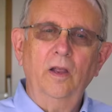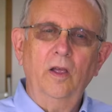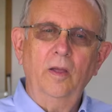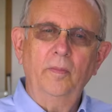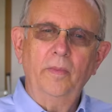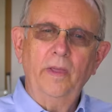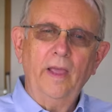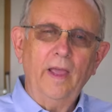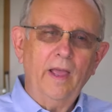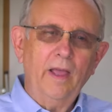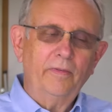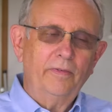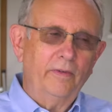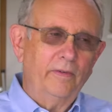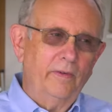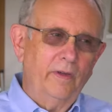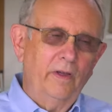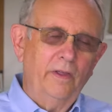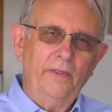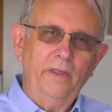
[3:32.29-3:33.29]
On behalf
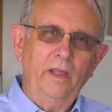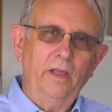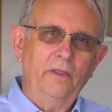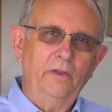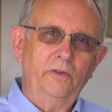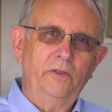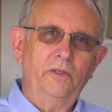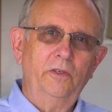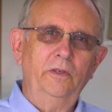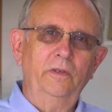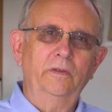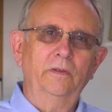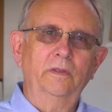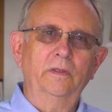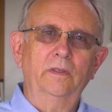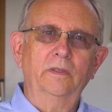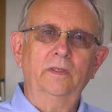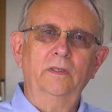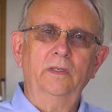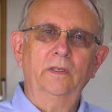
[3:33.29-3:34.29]
of all the other
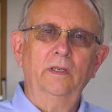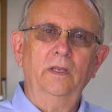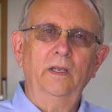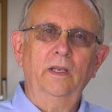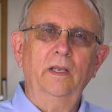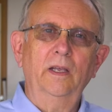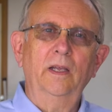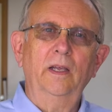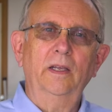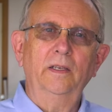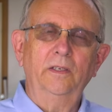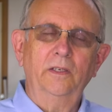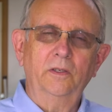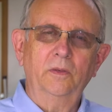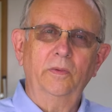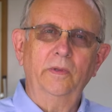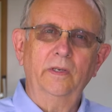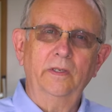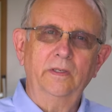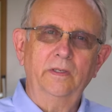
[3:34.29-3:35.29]
students, I
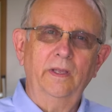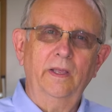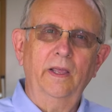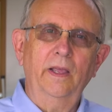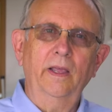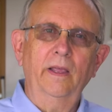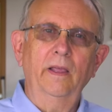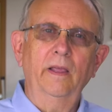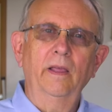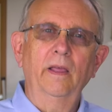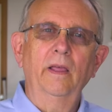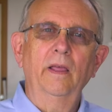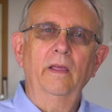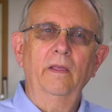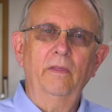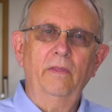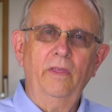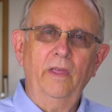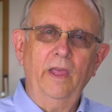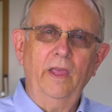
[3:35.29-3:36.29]
just want to say
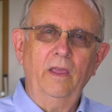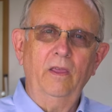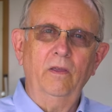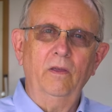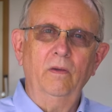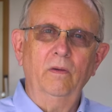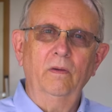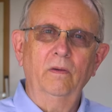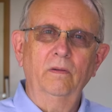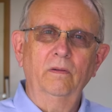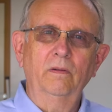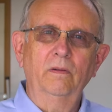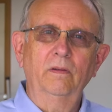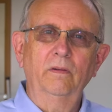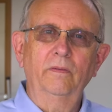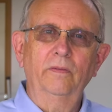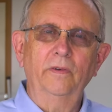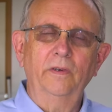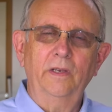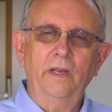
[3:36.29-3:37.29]
thank you
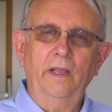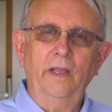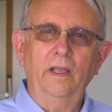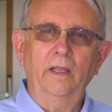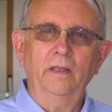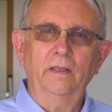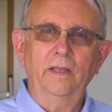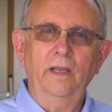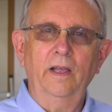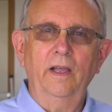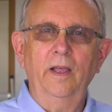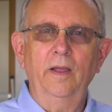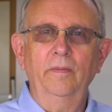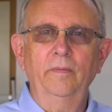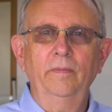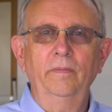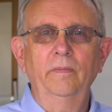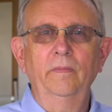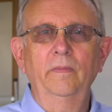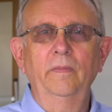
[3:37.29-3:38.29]
for taking time